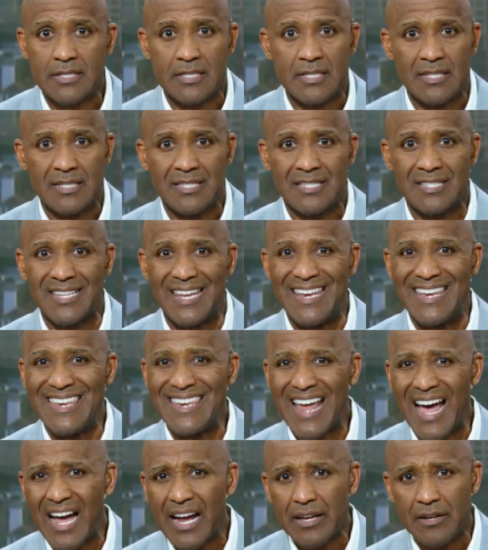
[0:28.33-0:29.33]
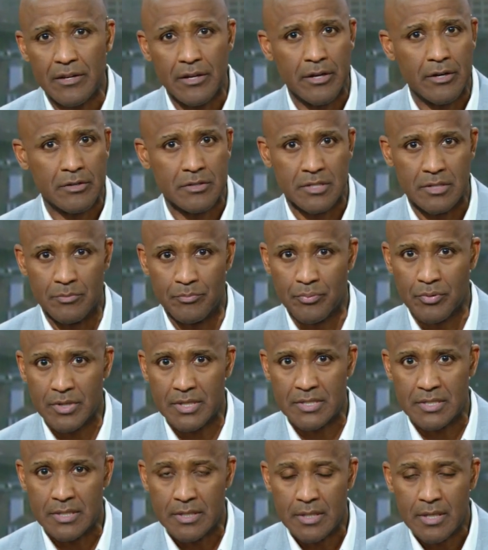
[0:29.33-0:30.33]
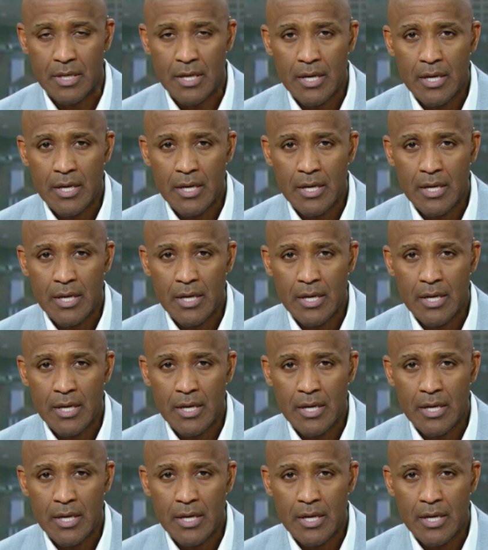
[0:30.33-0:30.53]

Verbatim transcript: sentenced to 9 years in prison.